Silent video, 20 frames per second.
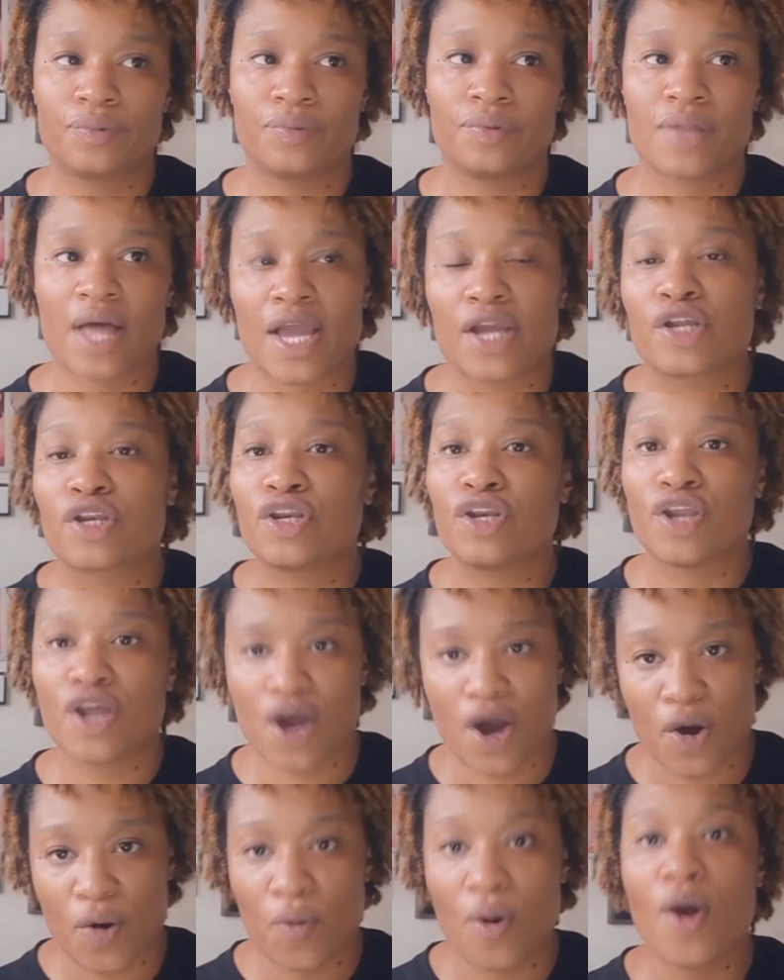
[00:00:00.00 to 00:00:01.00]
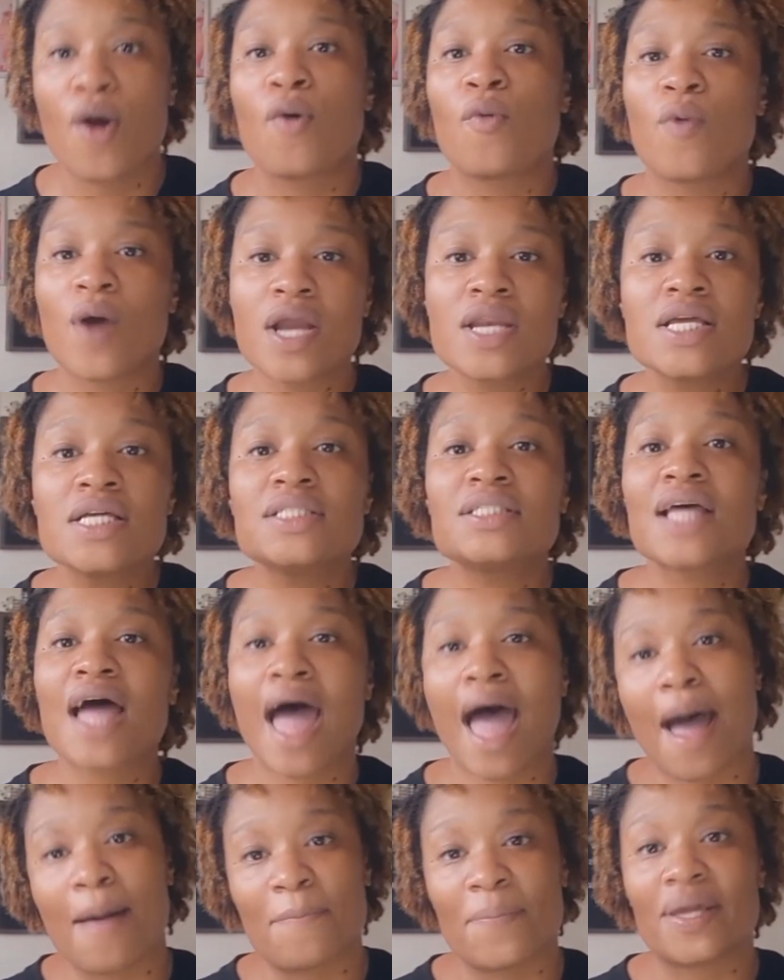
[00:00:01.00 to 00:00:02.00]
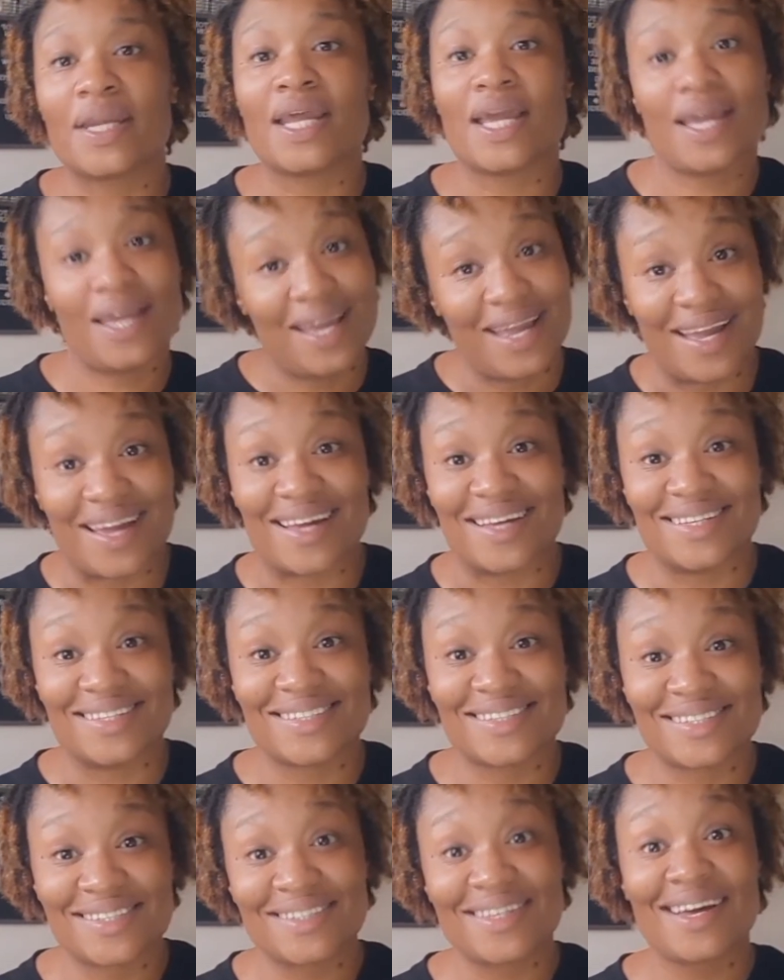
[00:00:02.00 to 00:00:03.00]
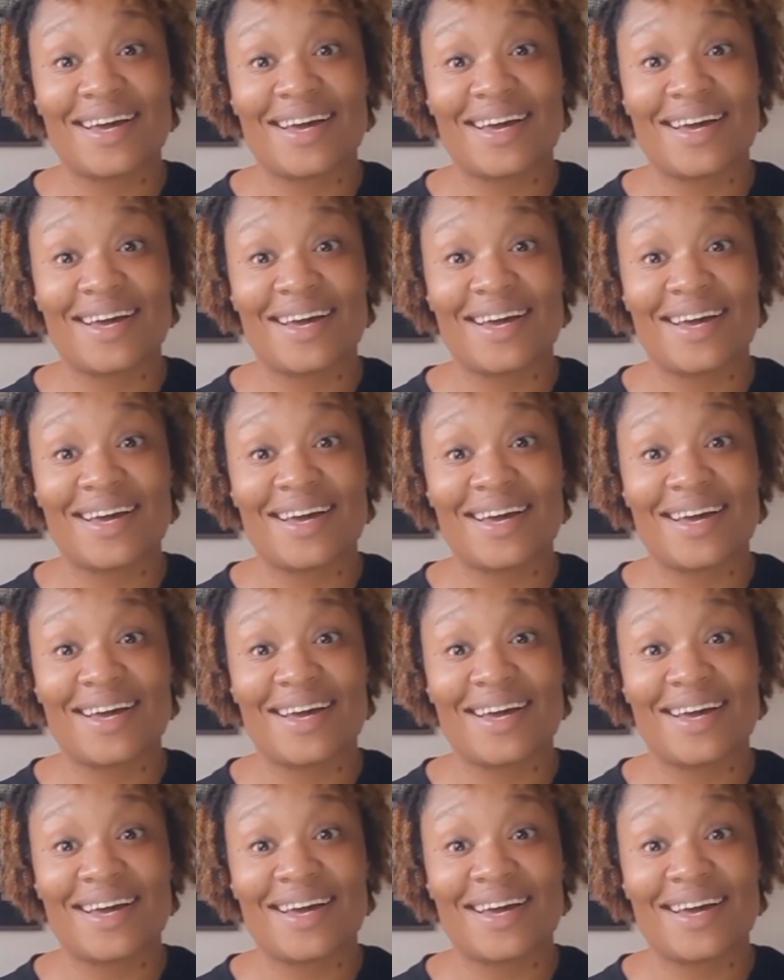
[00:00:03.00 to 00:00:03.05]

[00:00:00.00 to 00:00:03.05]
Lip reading: Like, no. What needs to happen is